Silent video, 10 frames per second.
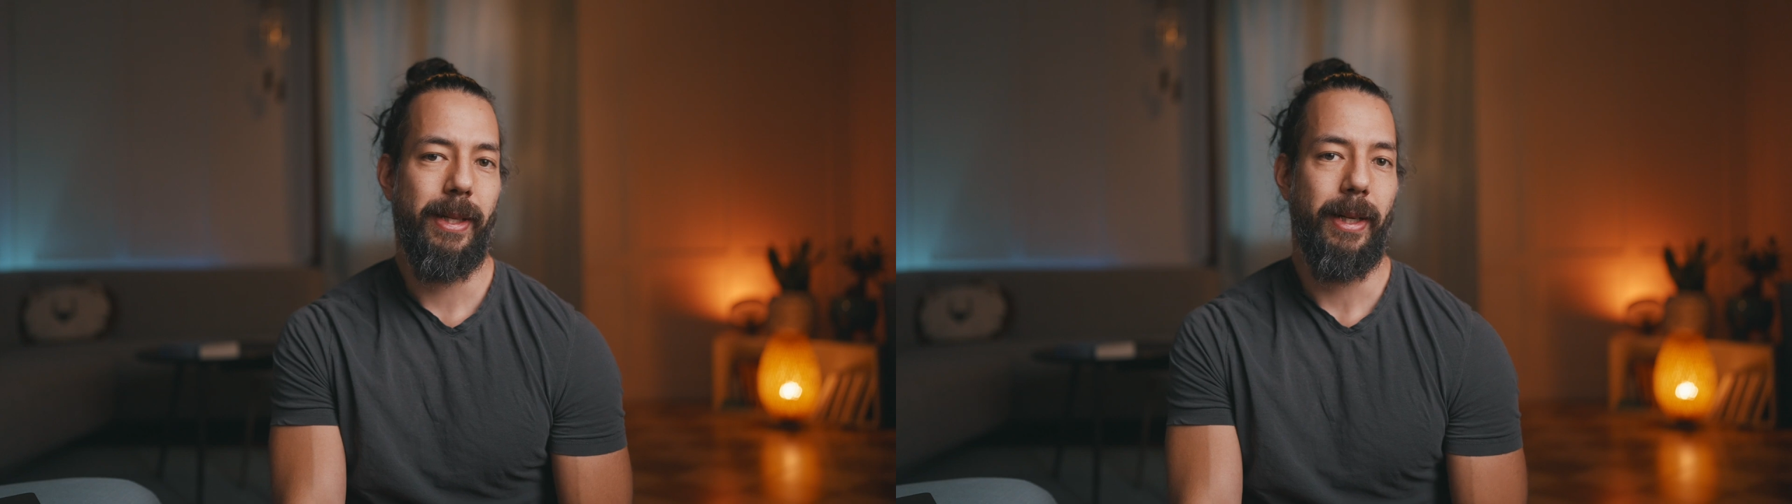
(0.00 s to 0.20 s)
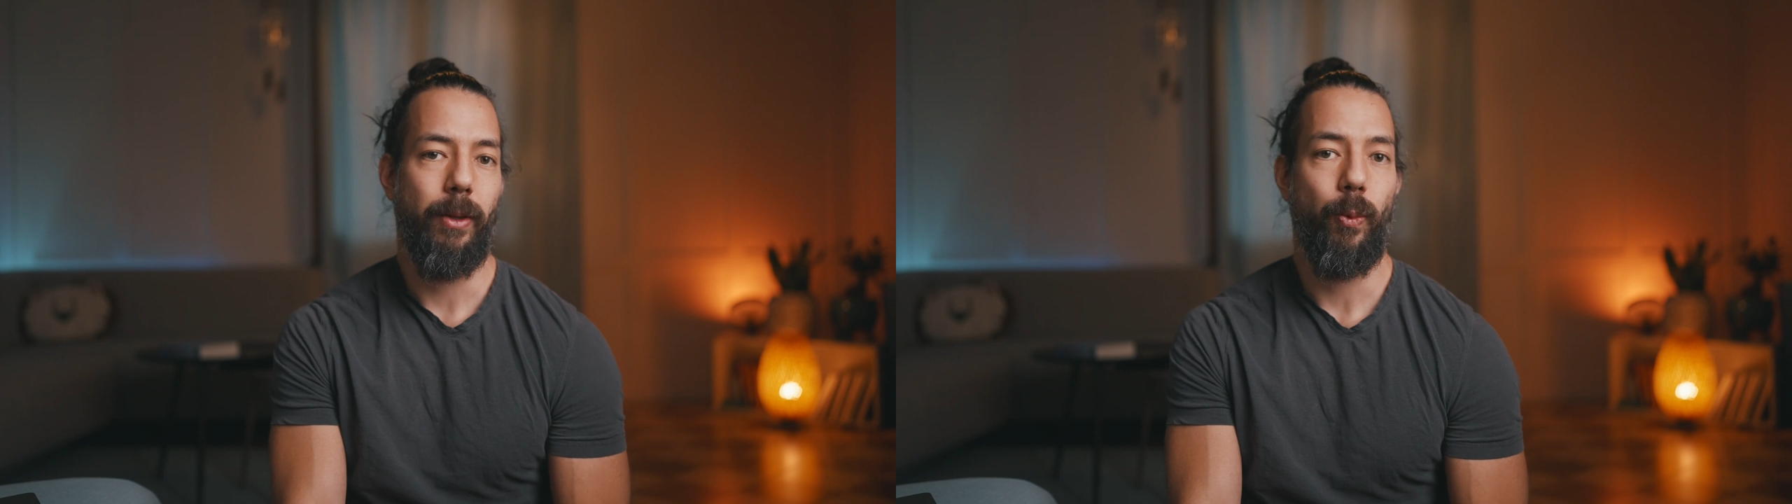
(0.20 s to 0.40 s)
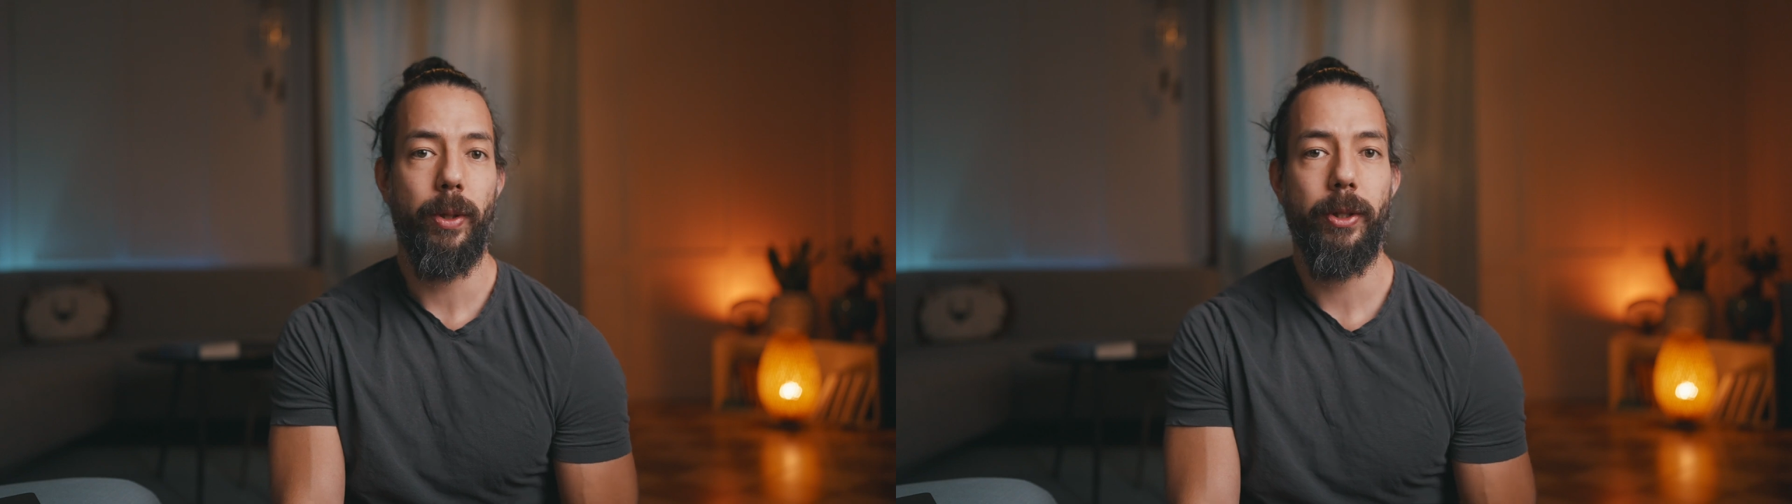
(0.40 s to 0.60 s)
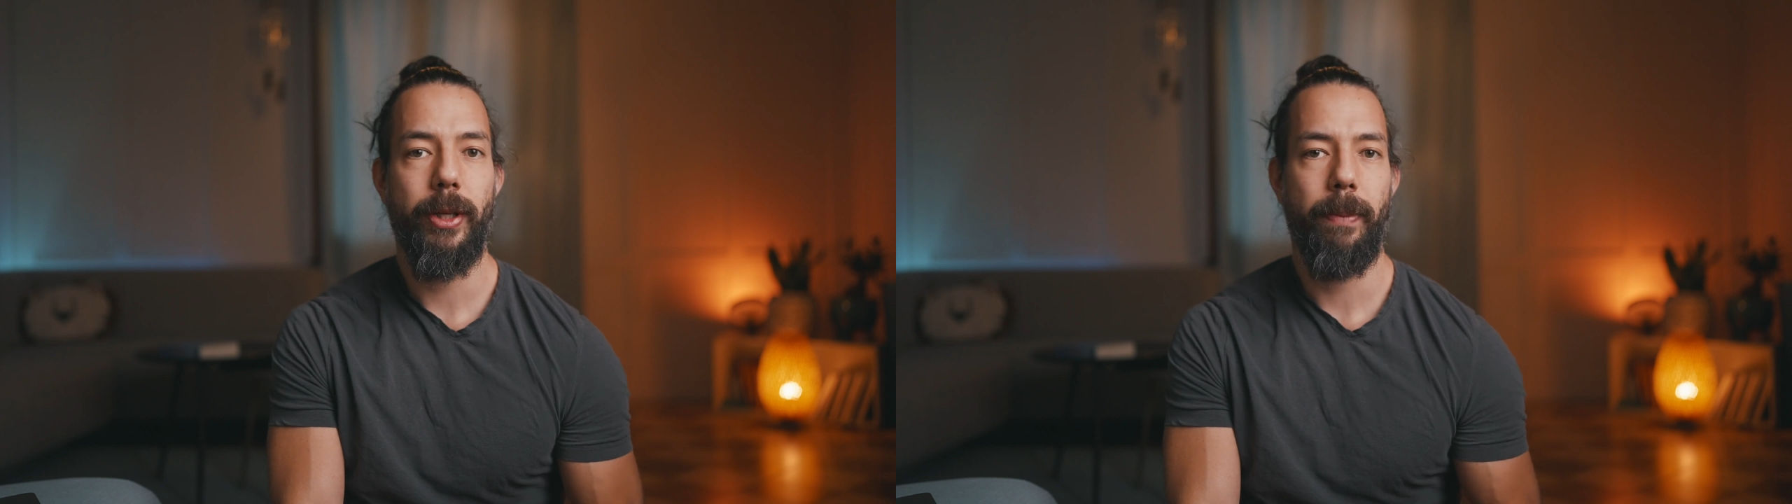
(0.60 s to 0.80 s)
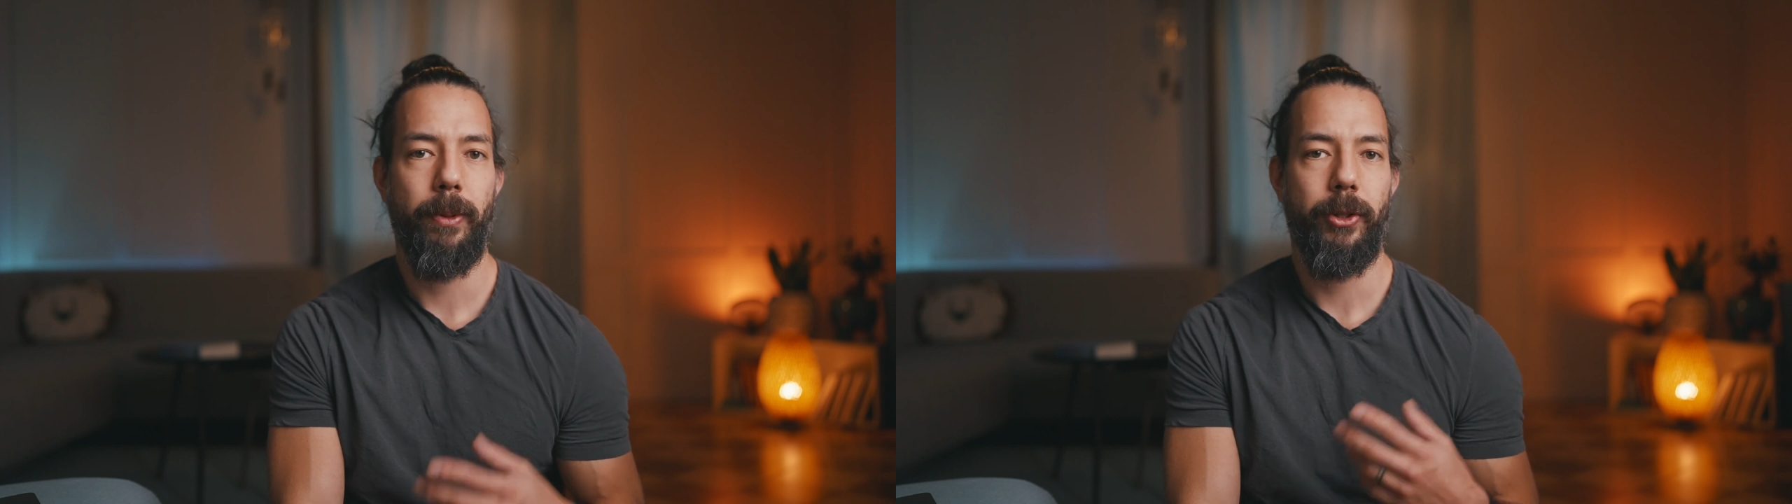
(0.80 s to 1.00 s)
that water
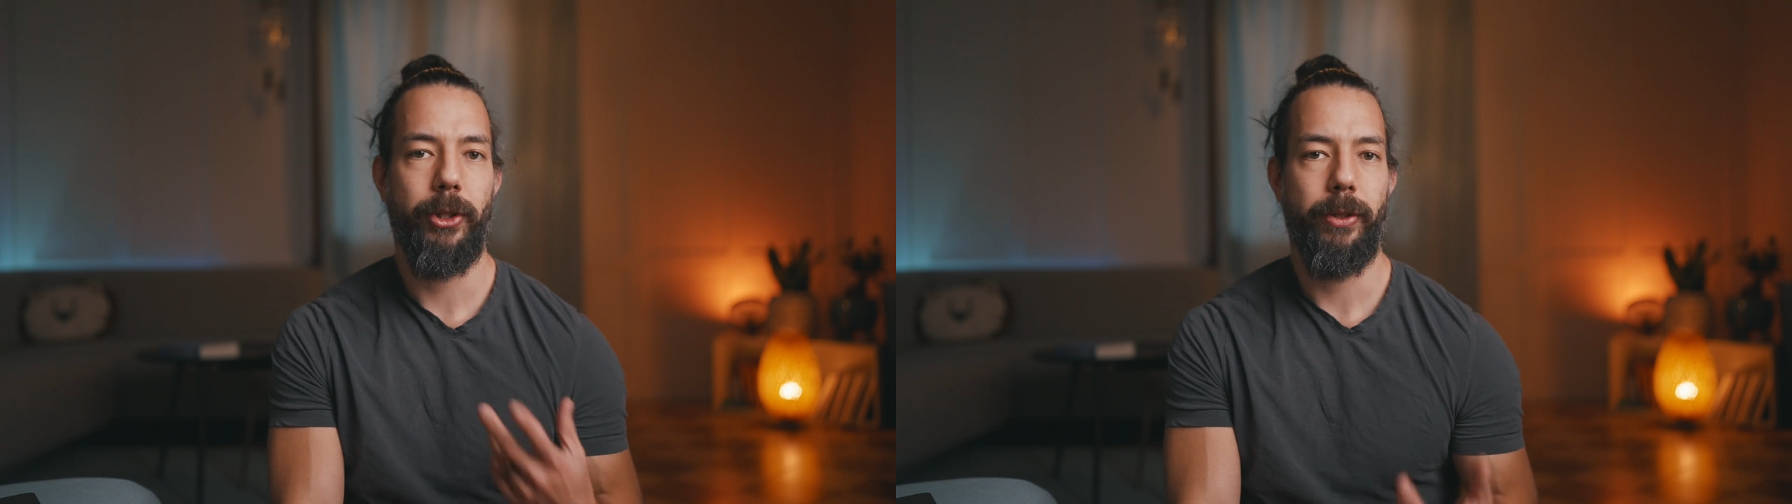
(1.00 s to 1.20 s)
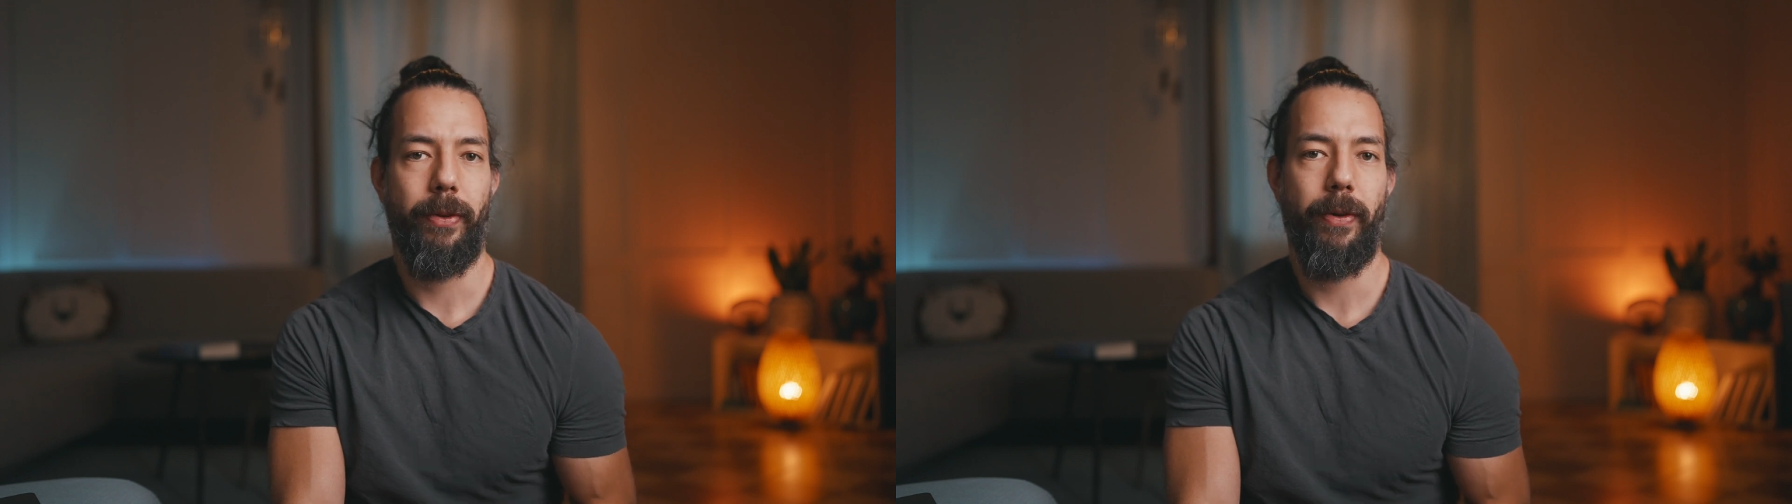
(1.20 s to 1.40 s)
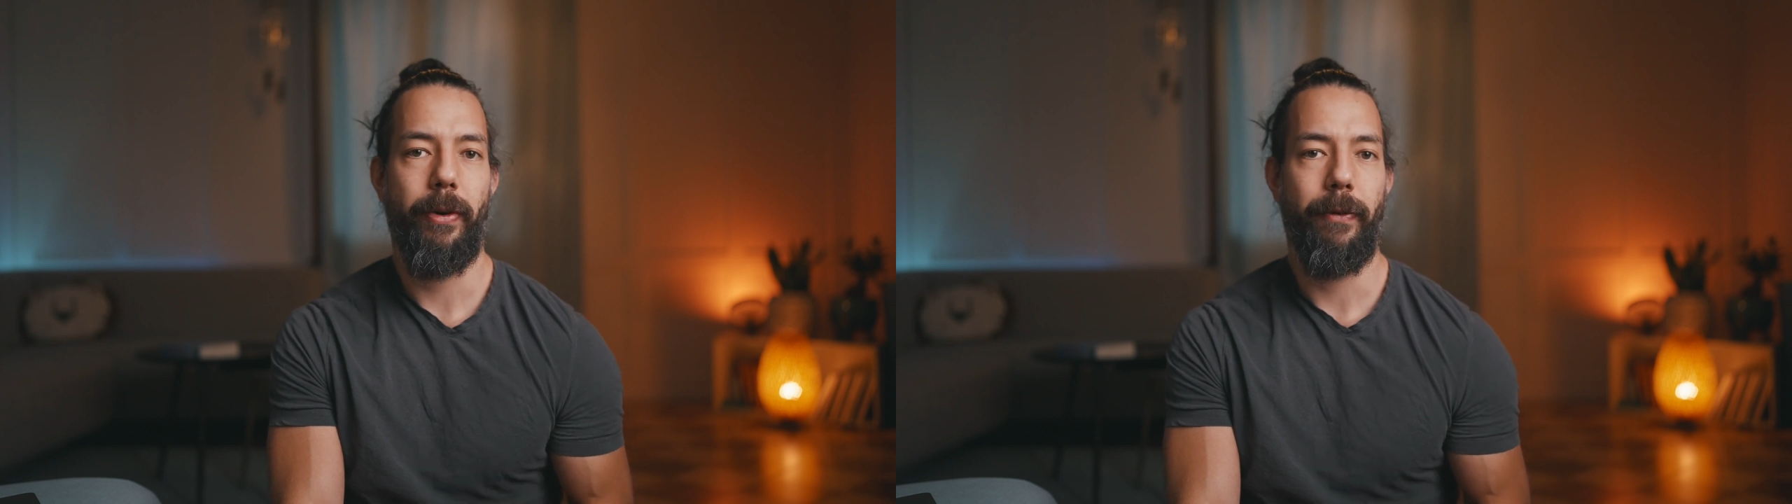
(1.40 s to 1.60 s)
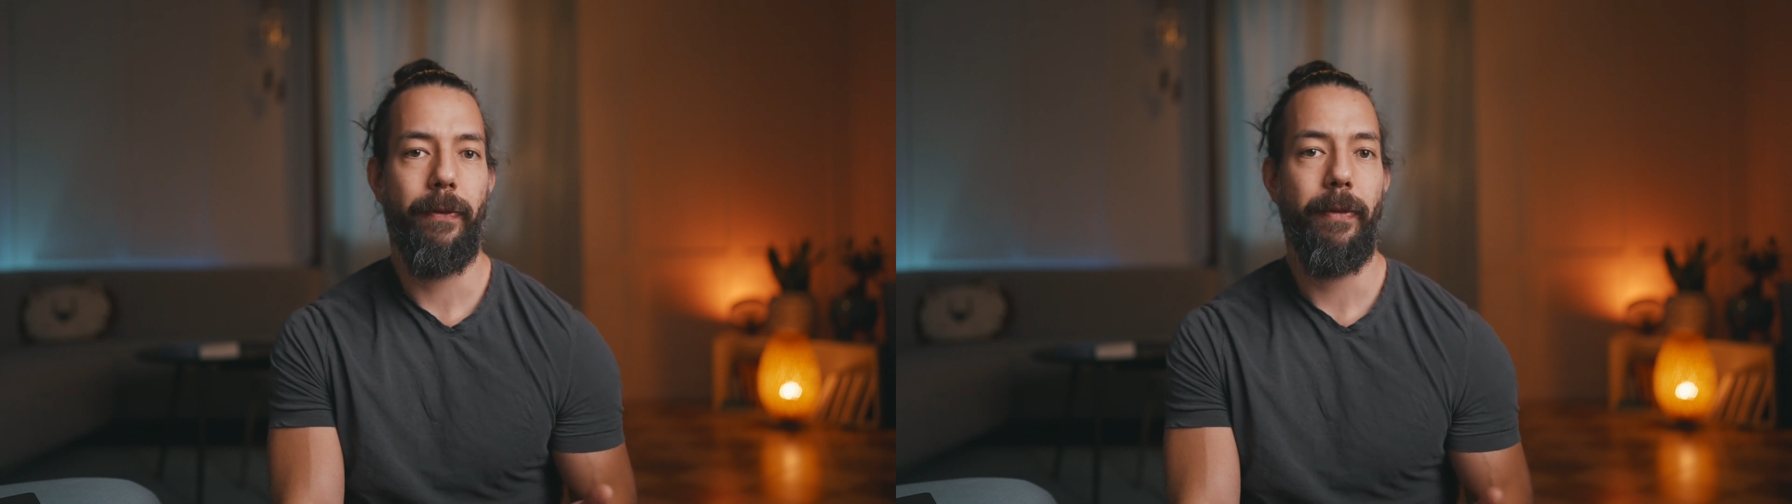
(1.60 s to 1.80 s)
temperatures of